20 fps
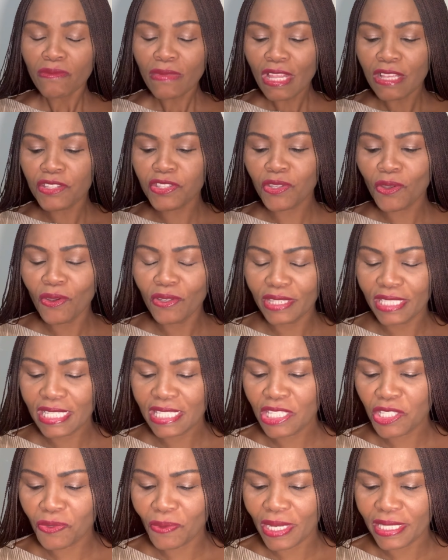So this
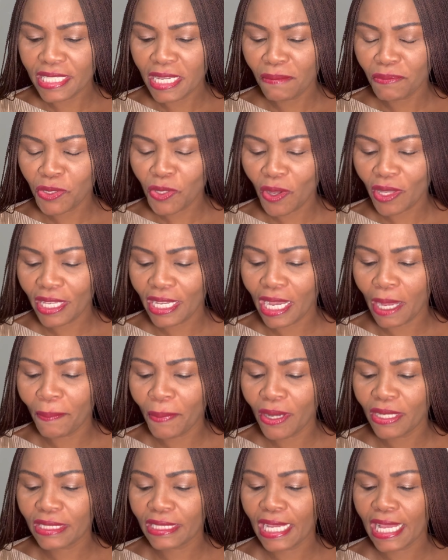is what I'm talking
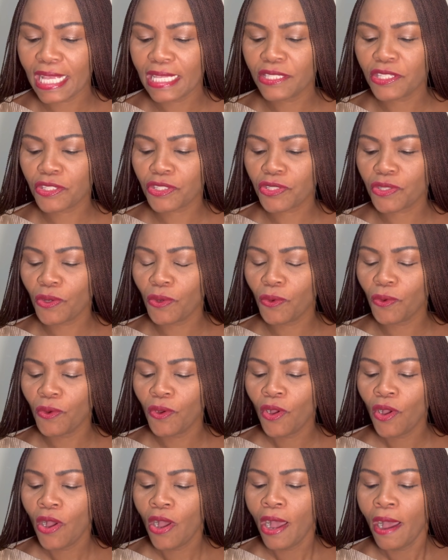about, guys. So,
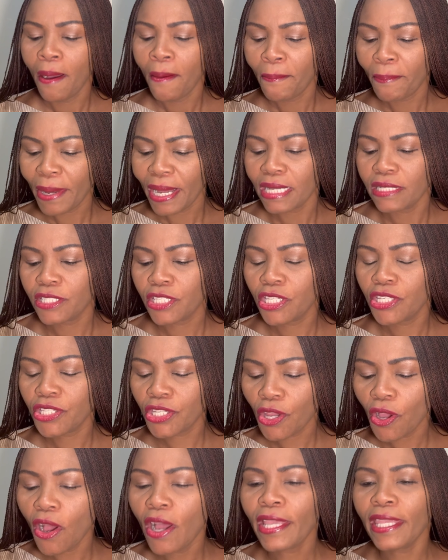but
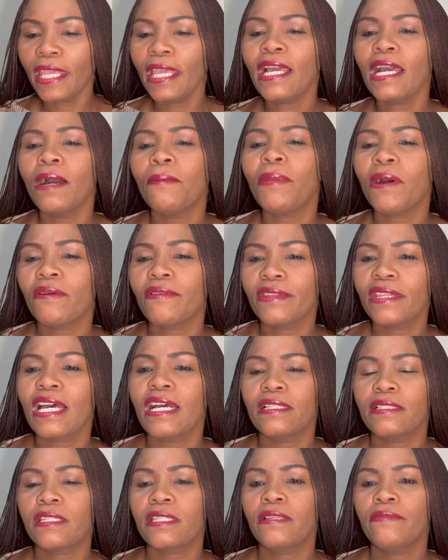talking about
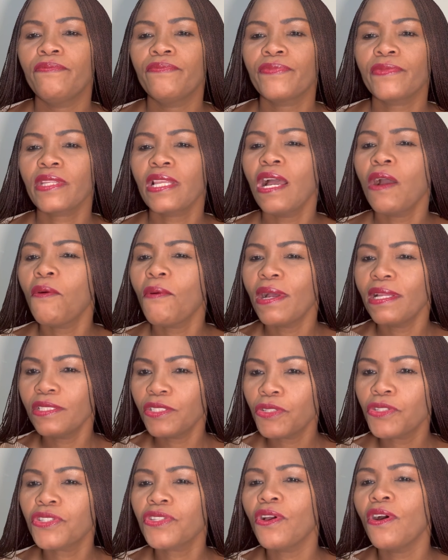that, I want
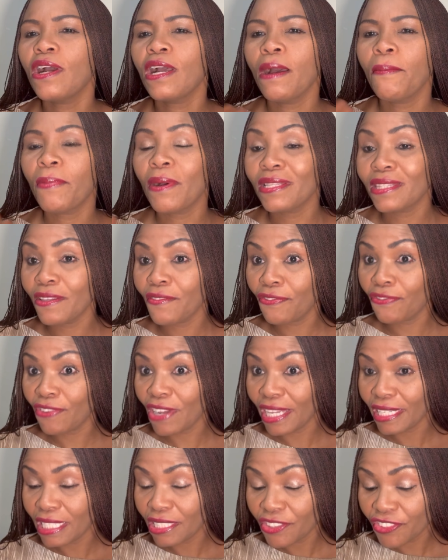to talk about the
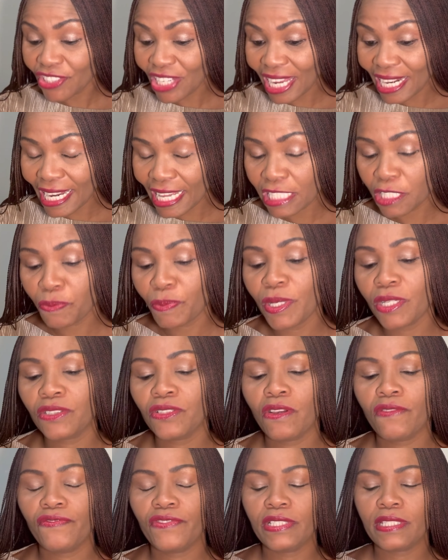financial aspect
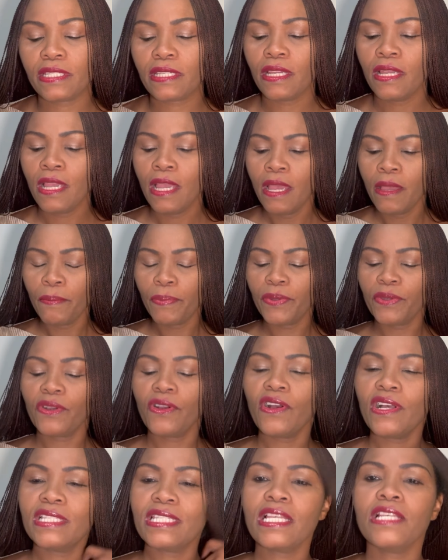of it,
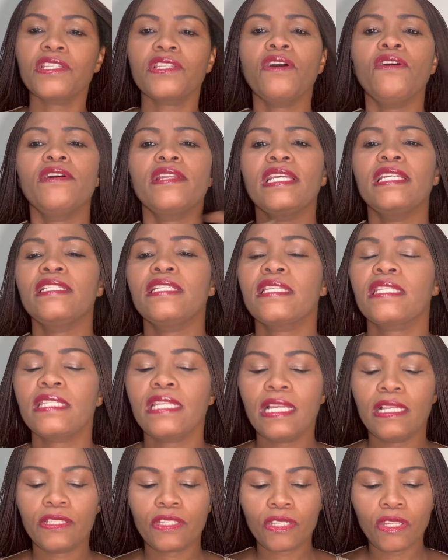because as I already
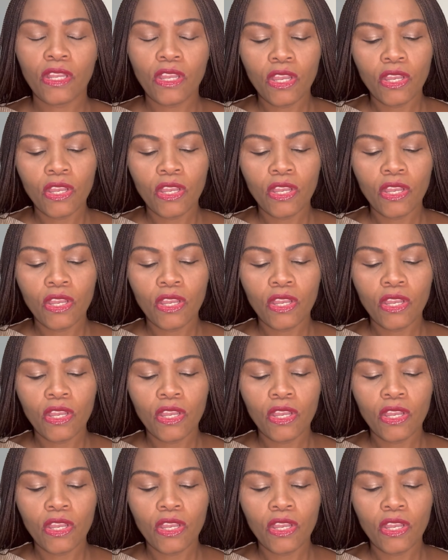said,